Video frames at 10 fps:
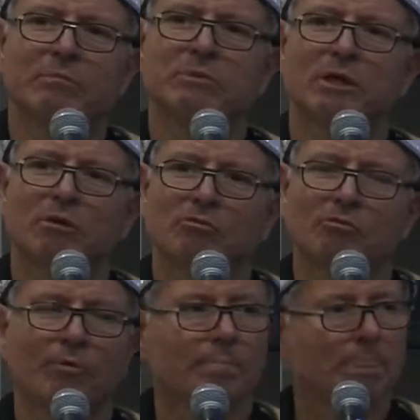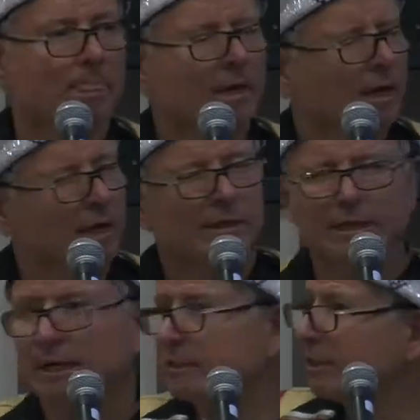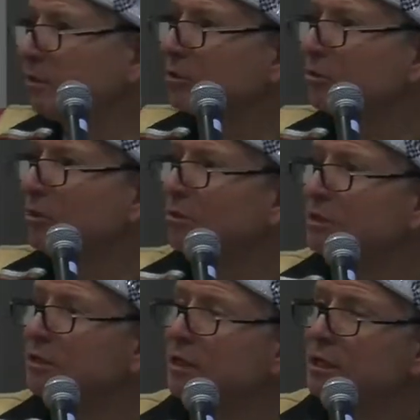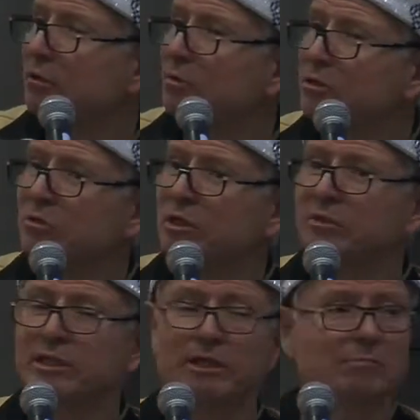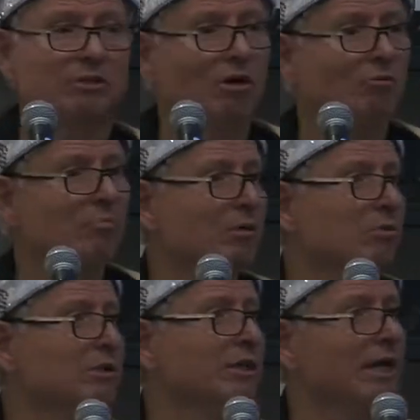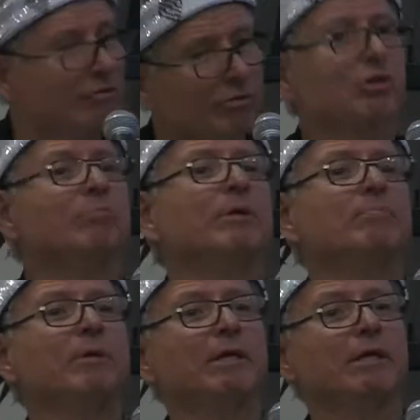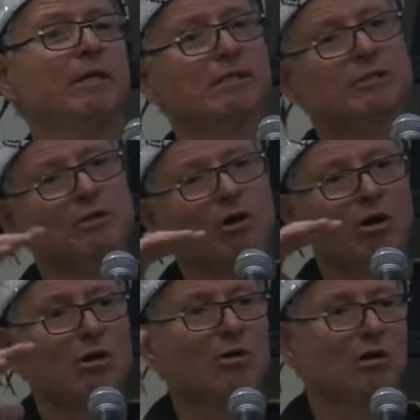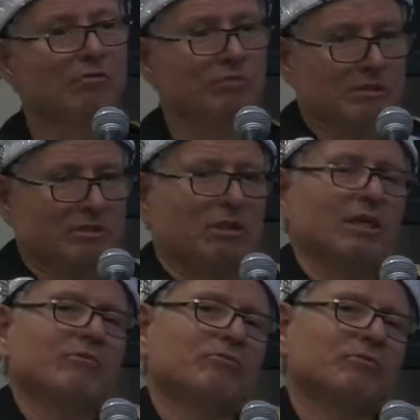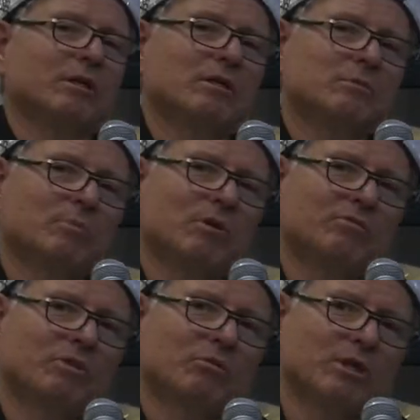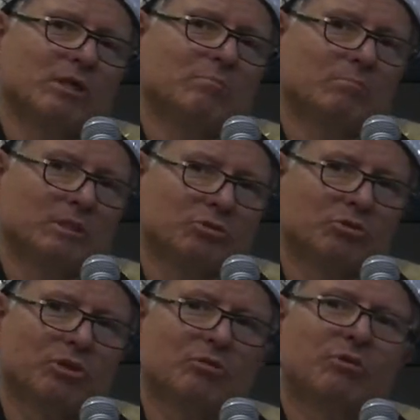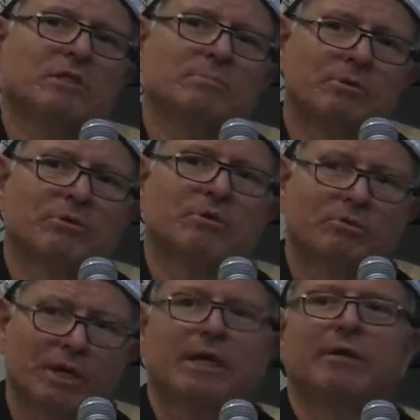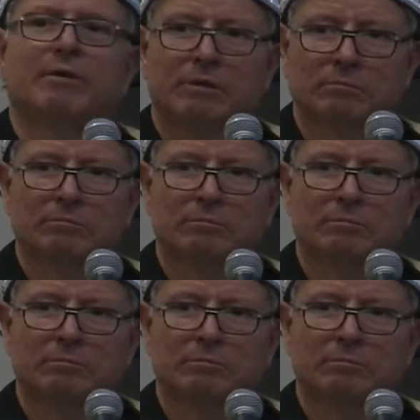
himself. Then as he looked around, he saw that it wasn't only within himself, but it was in every human being, and it's in all of this life that is part of the great mystery, the Great Spirit Creator.